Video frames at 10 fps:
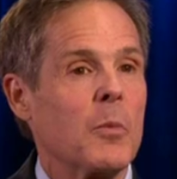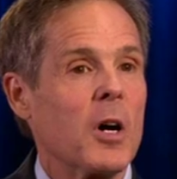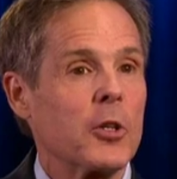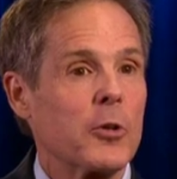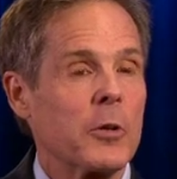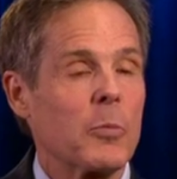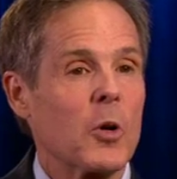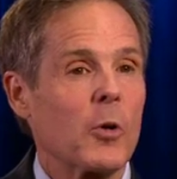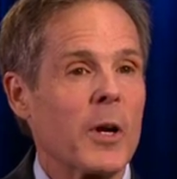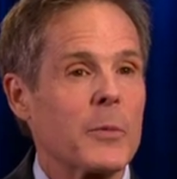monitoring
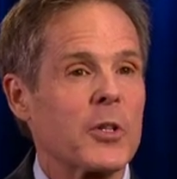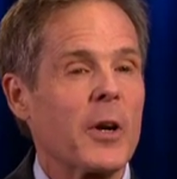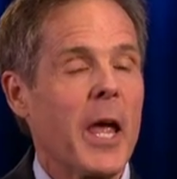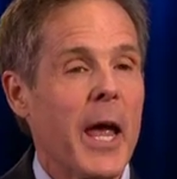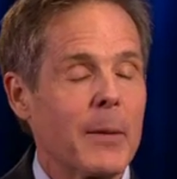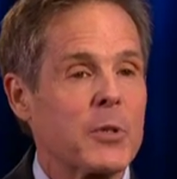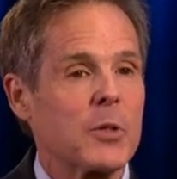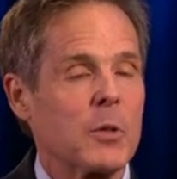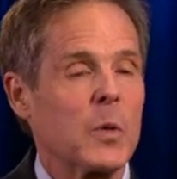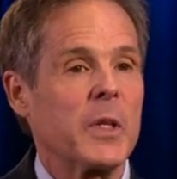programs are
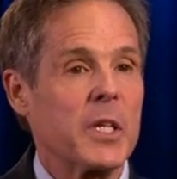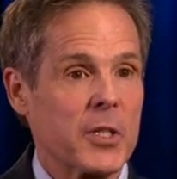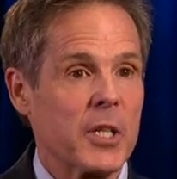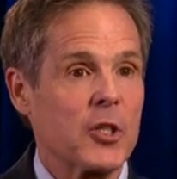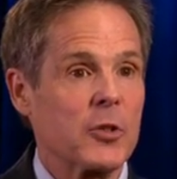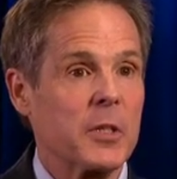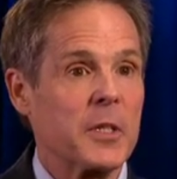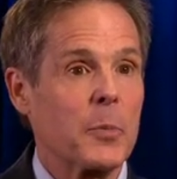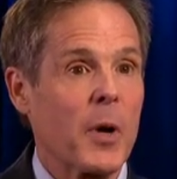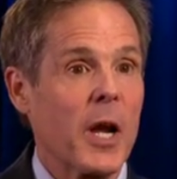absolutely essential
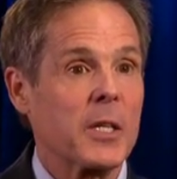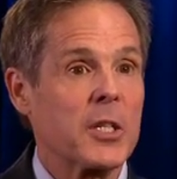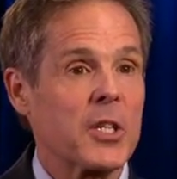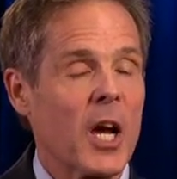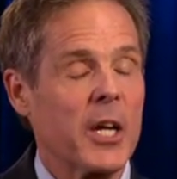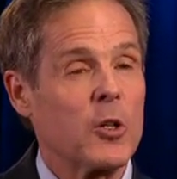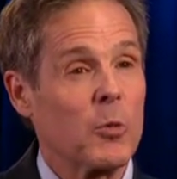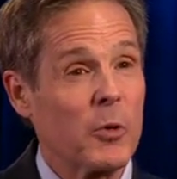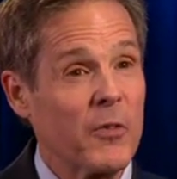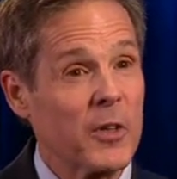in the practice. I
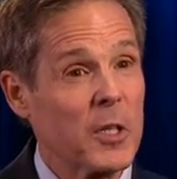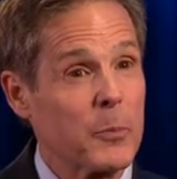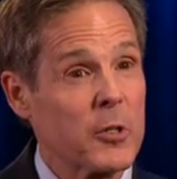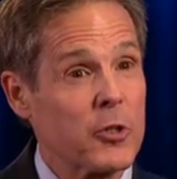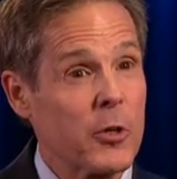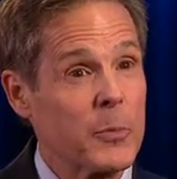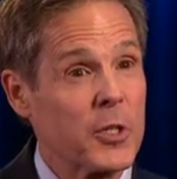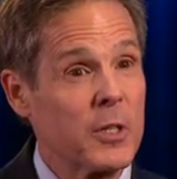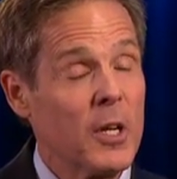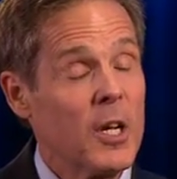don't refill a
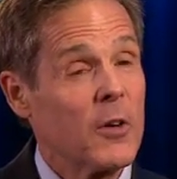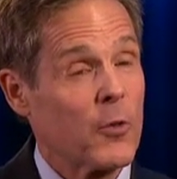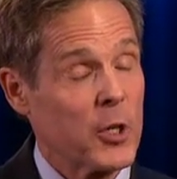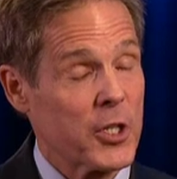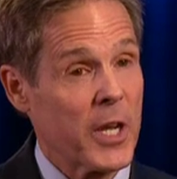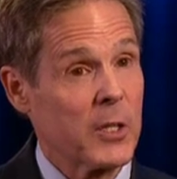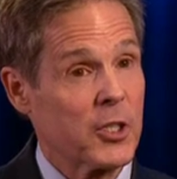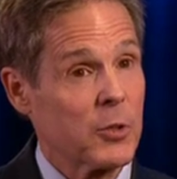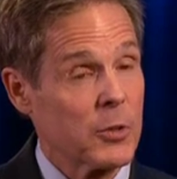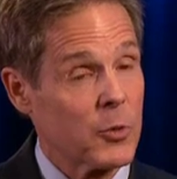prescription for a
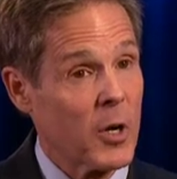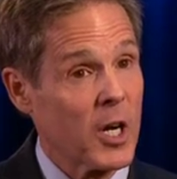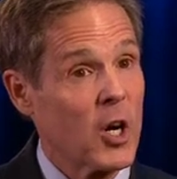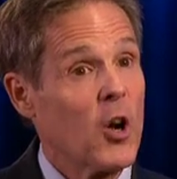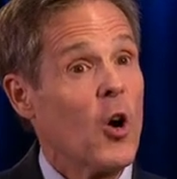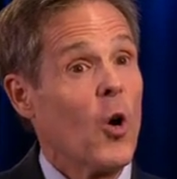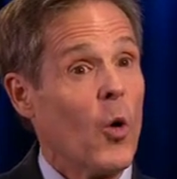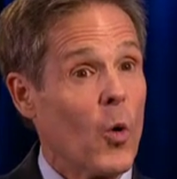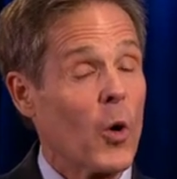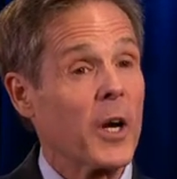scheduled drug
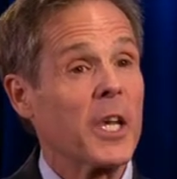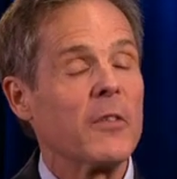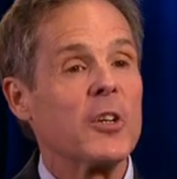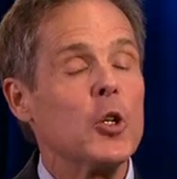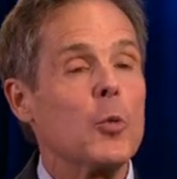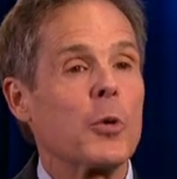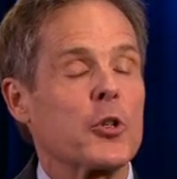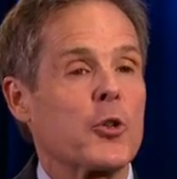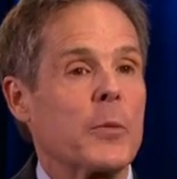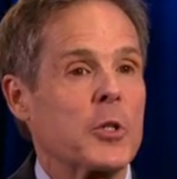or give a new
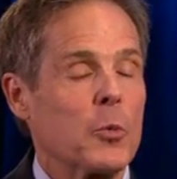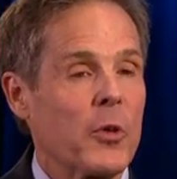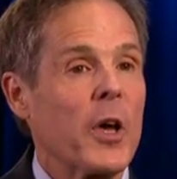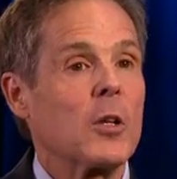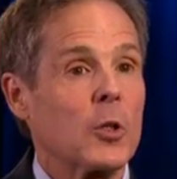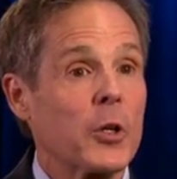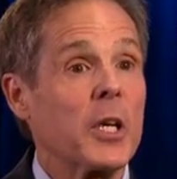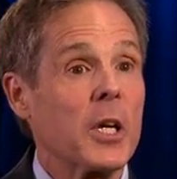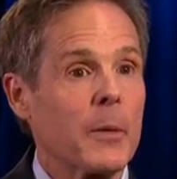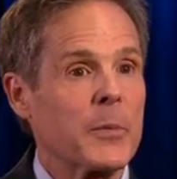prescription without
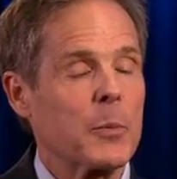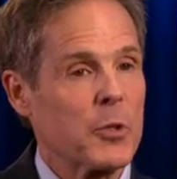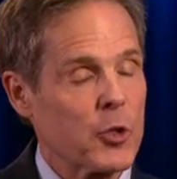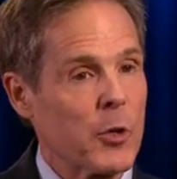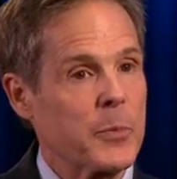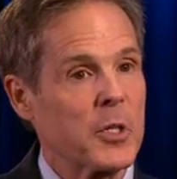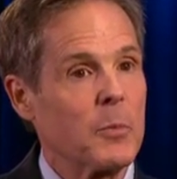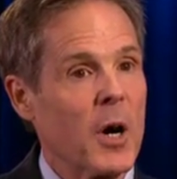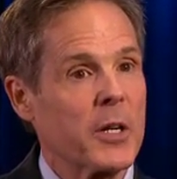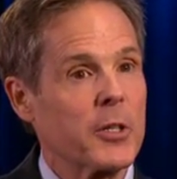looking up the
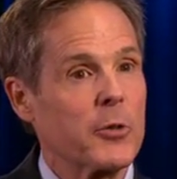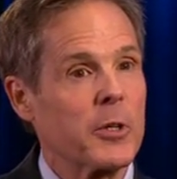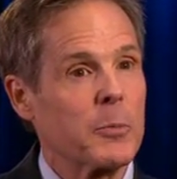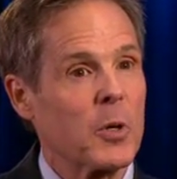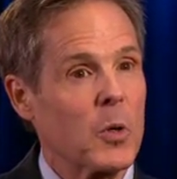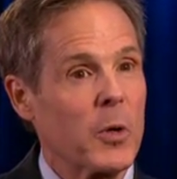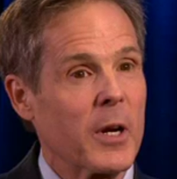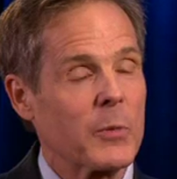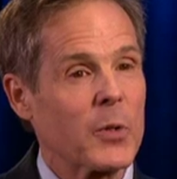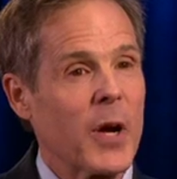prescription monitoring
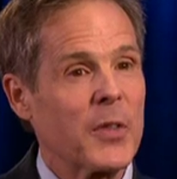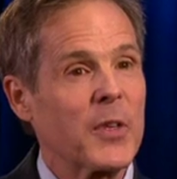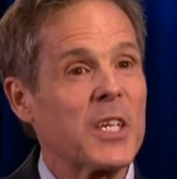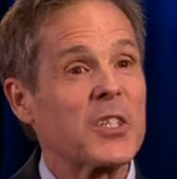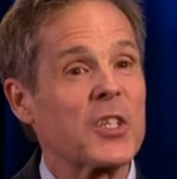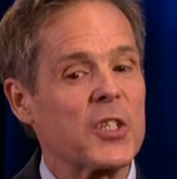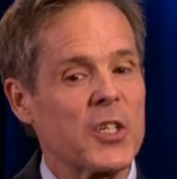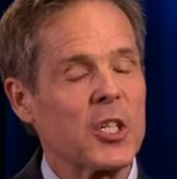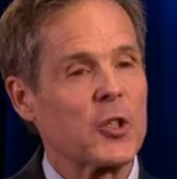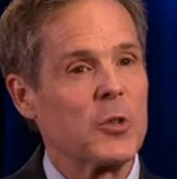program. So I think it's
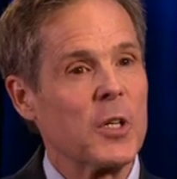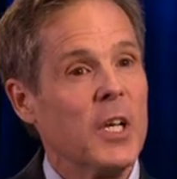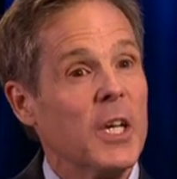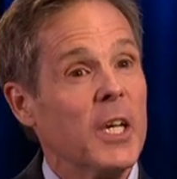essential,